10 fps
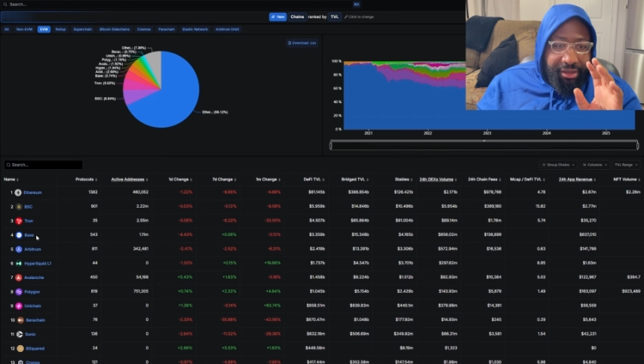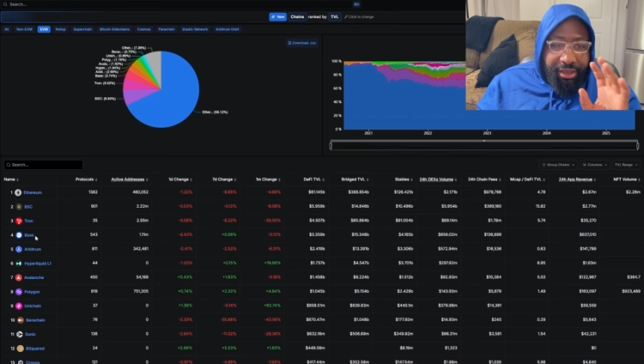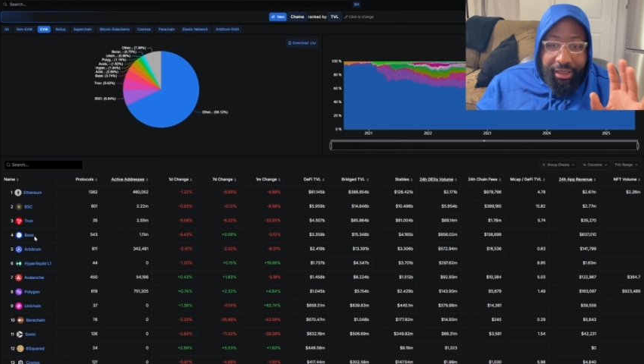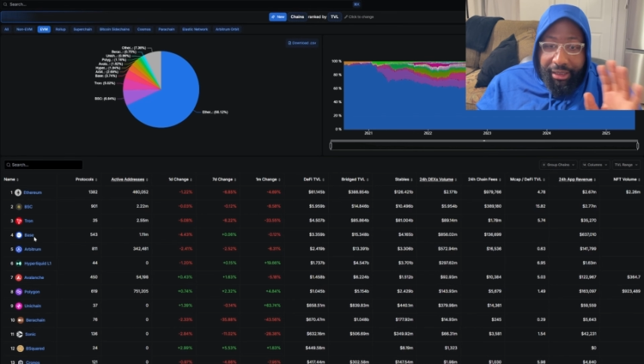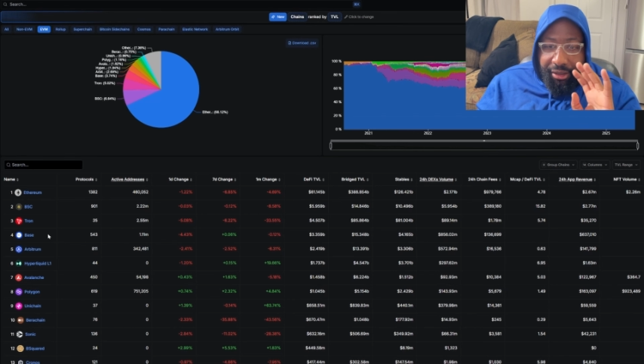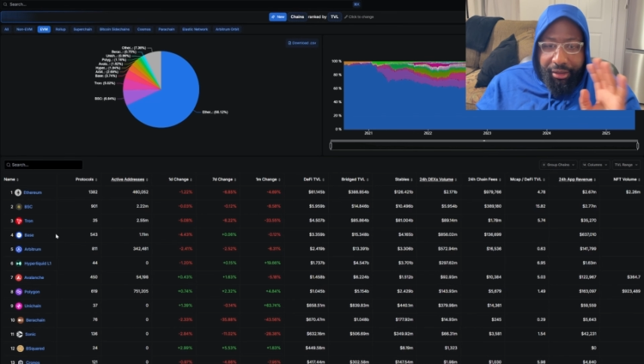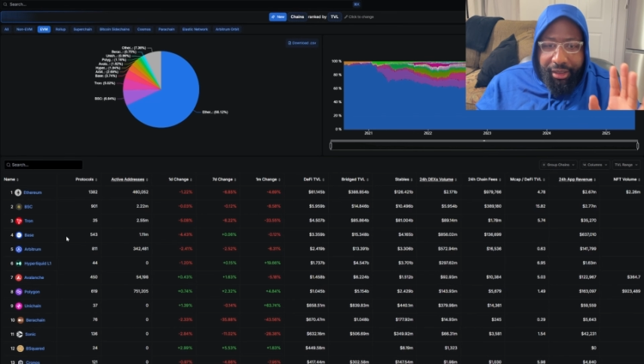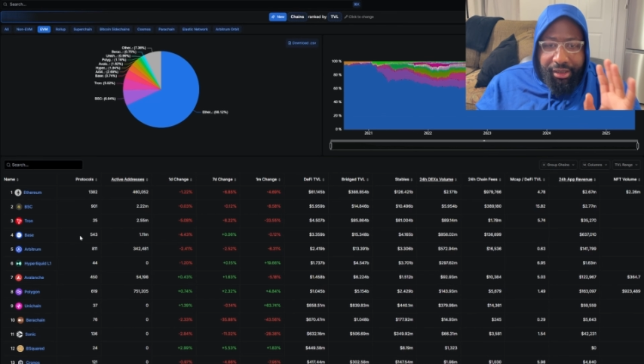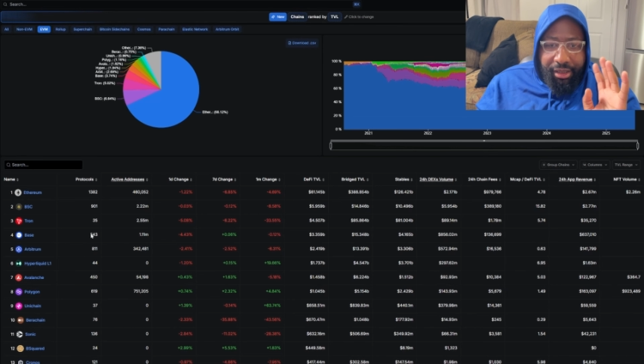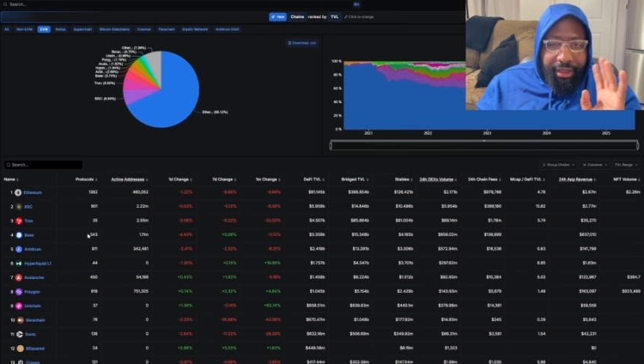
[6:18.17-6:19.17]
clearly
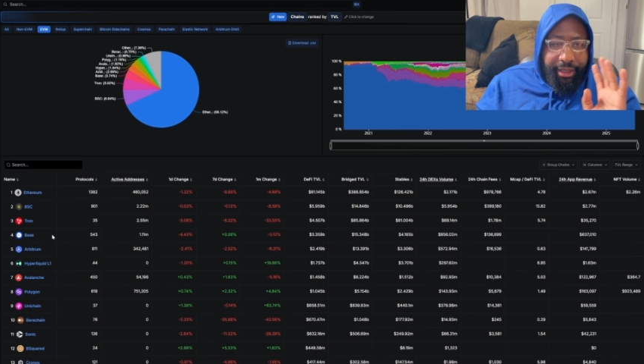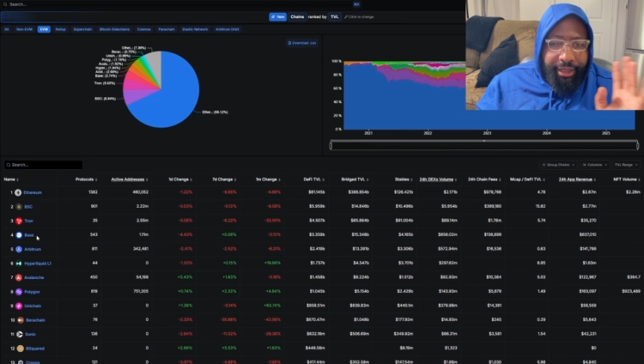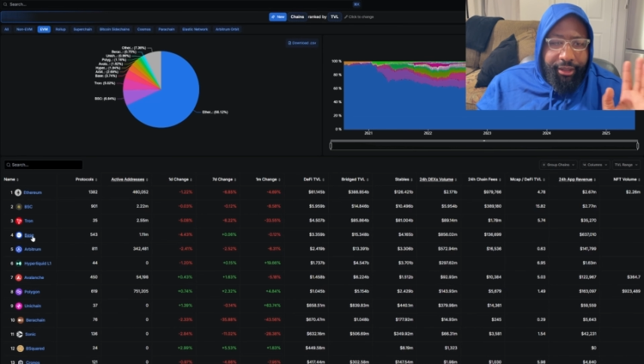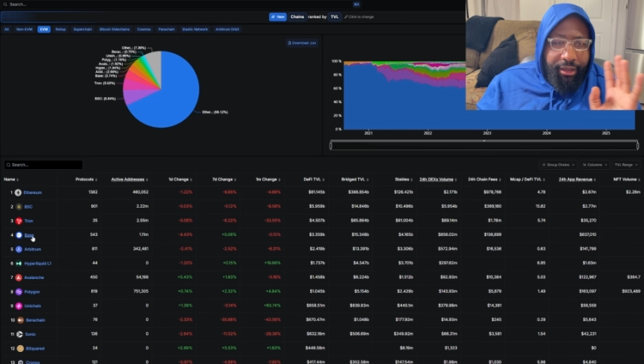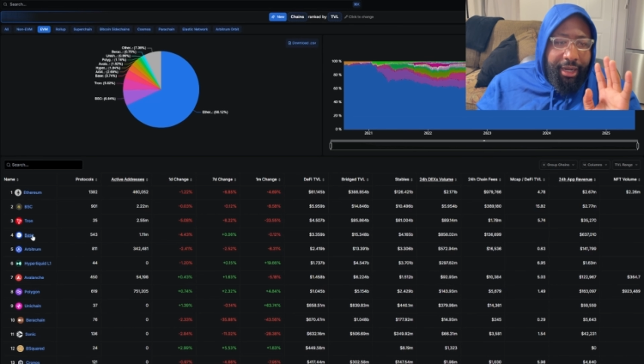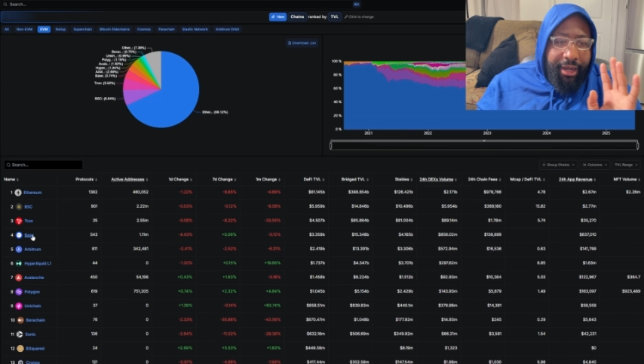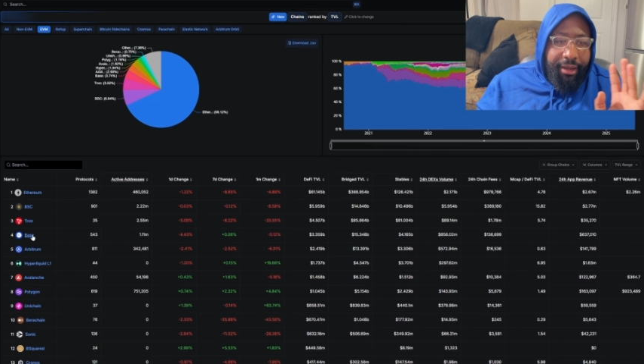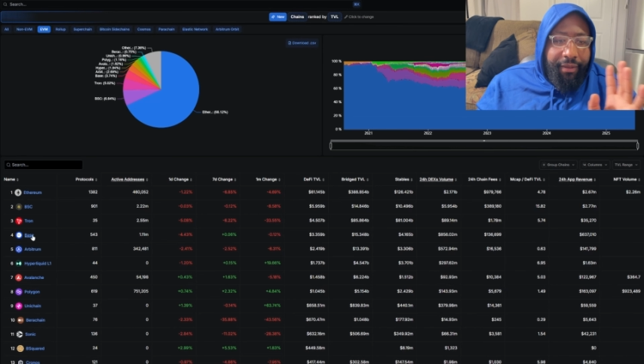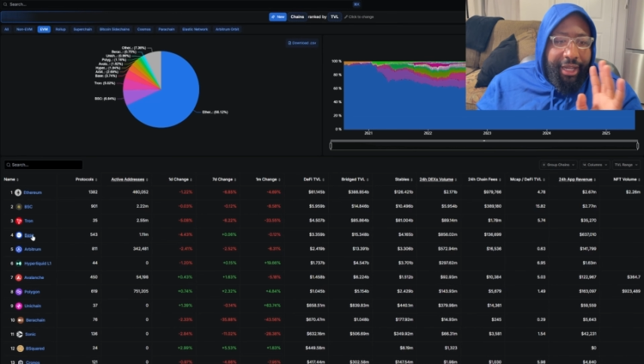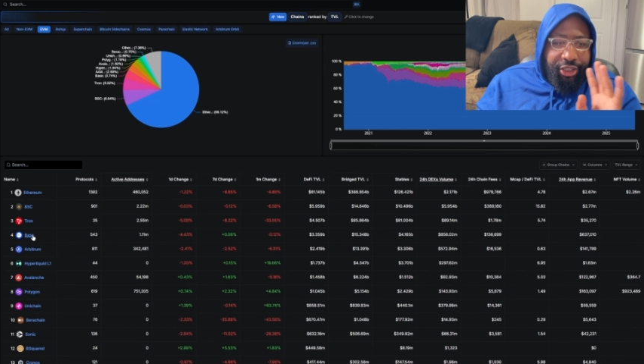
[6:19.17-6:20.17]
see here
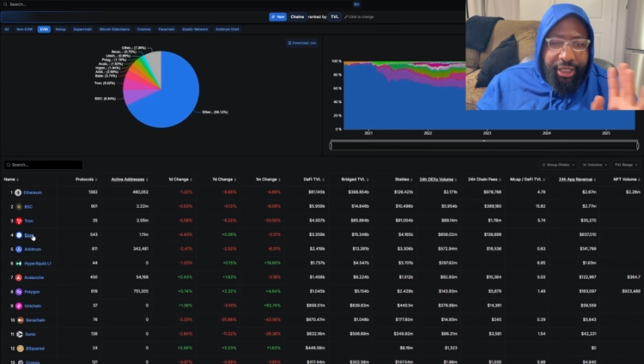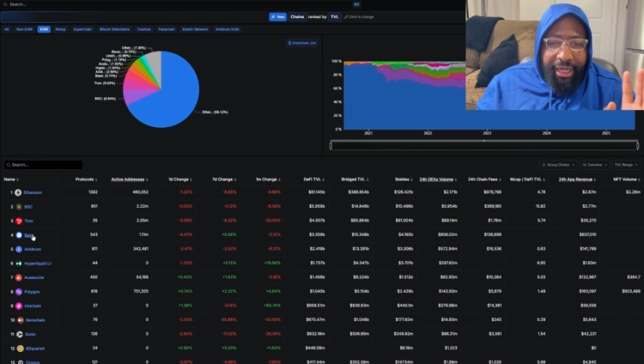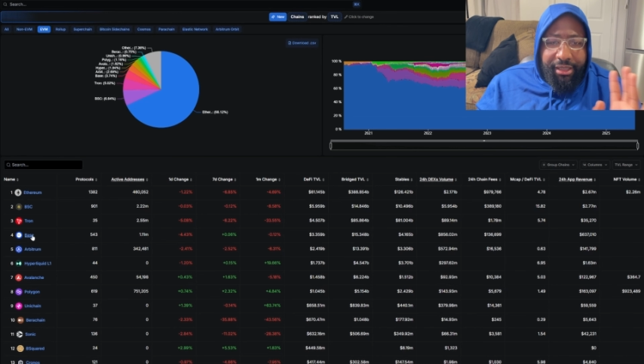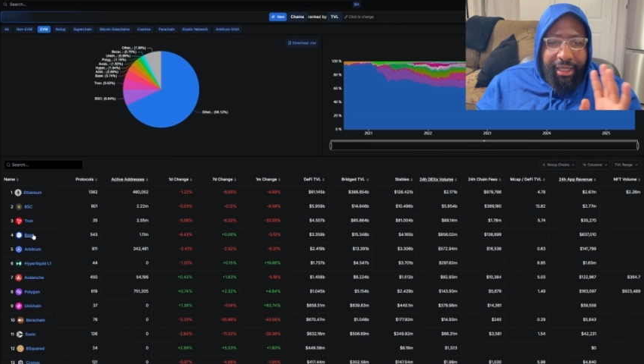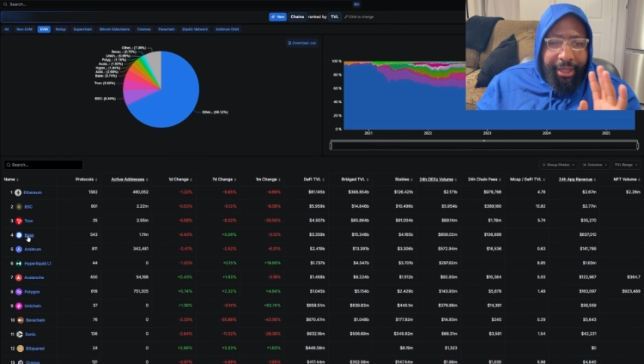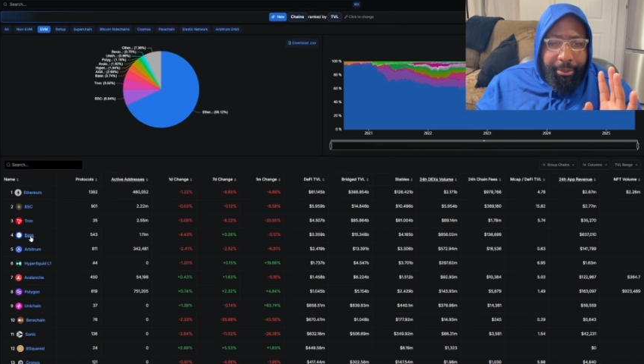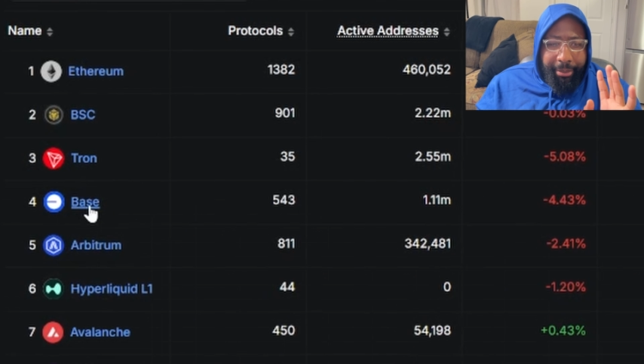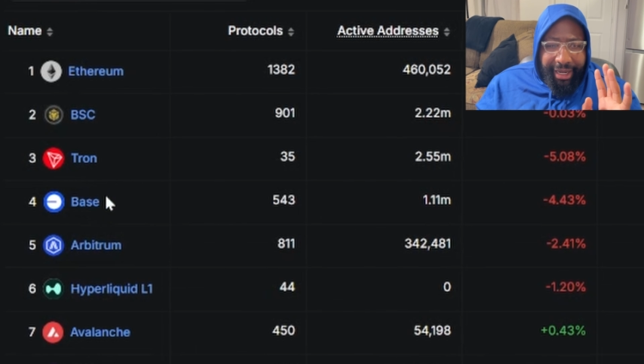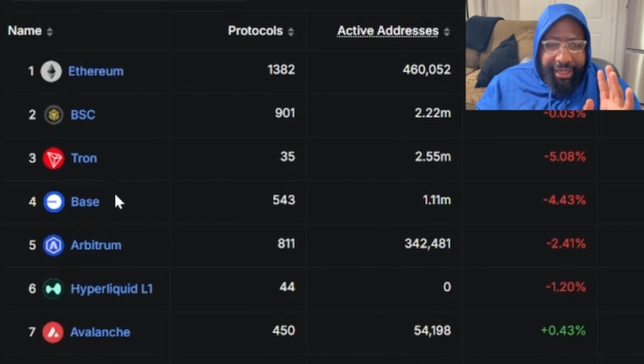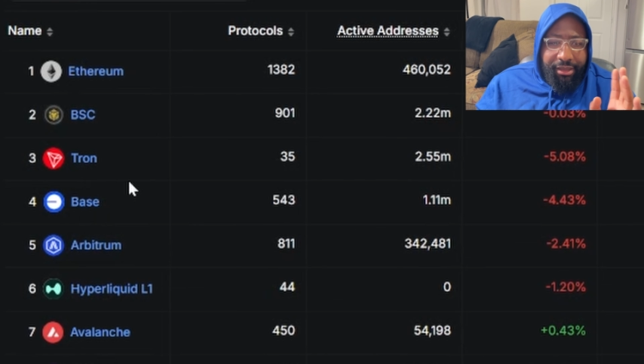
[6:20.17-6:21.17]
that chains like
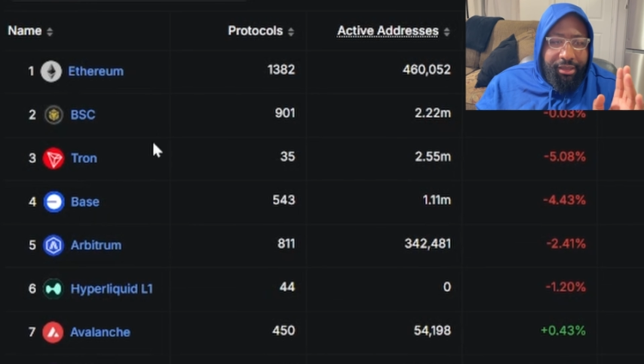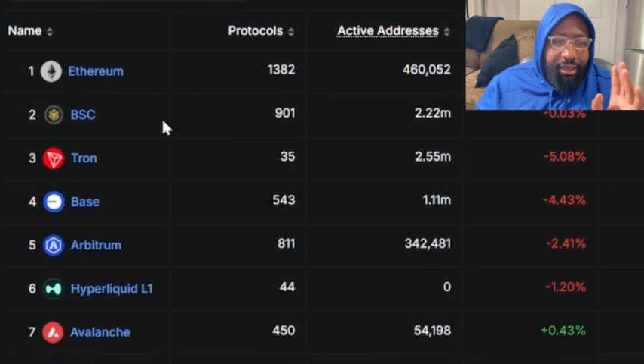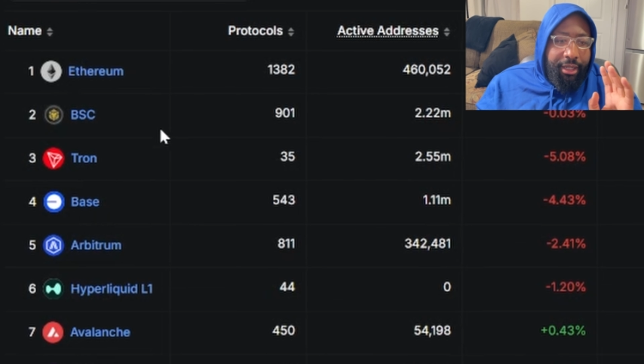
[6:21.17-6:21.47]
Base,